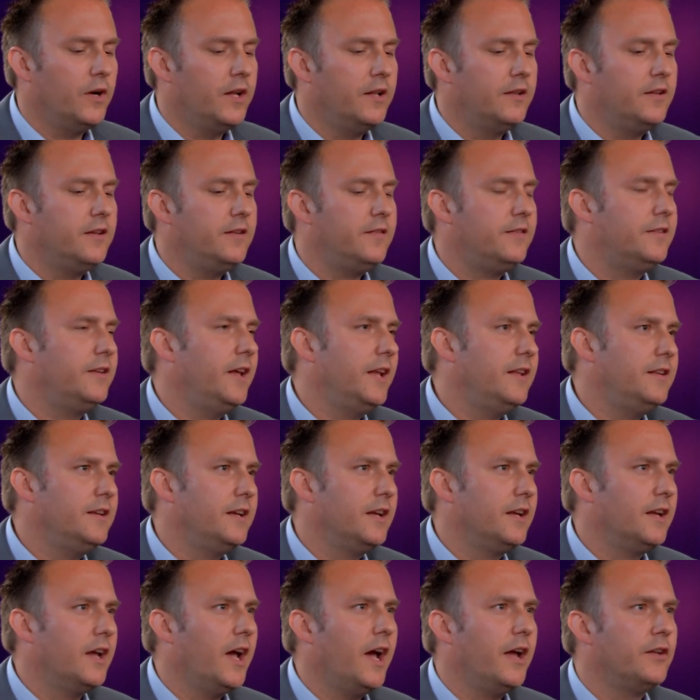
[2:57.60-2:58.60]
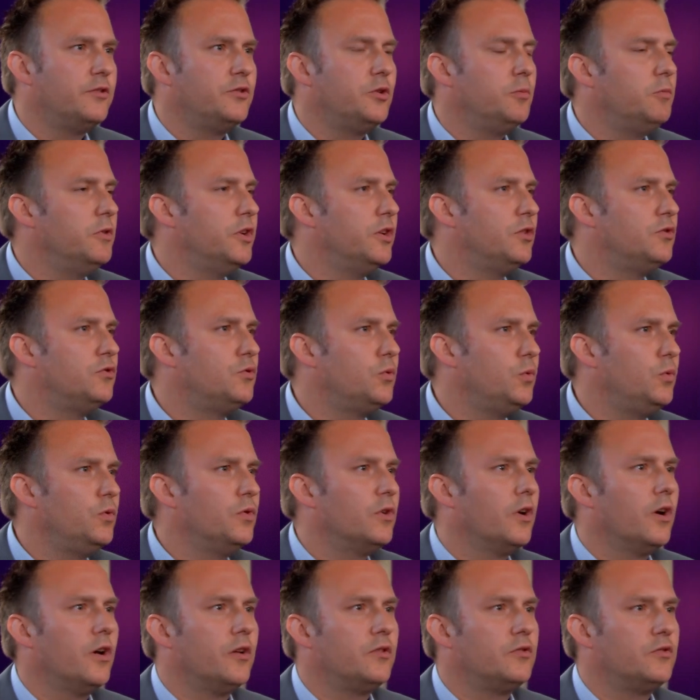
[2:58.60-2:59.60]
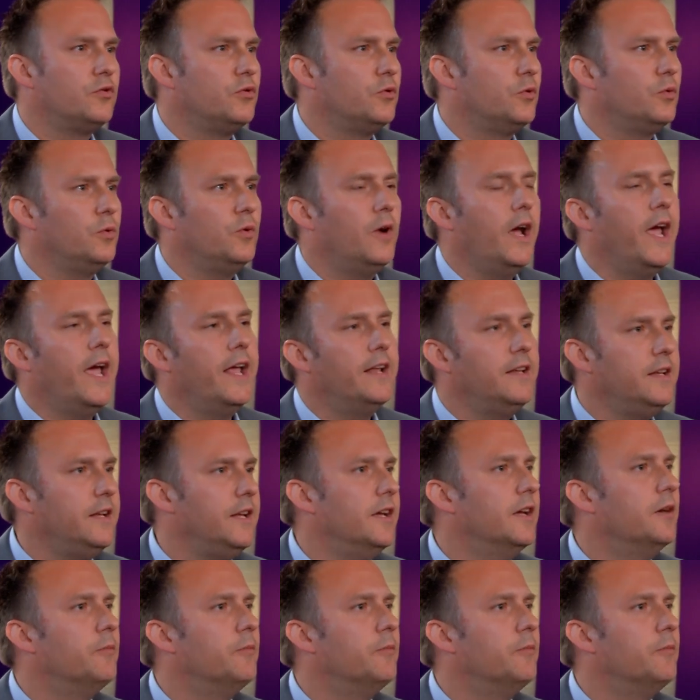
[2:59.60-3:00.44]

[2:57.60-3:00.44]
in this setting, I typically do not do any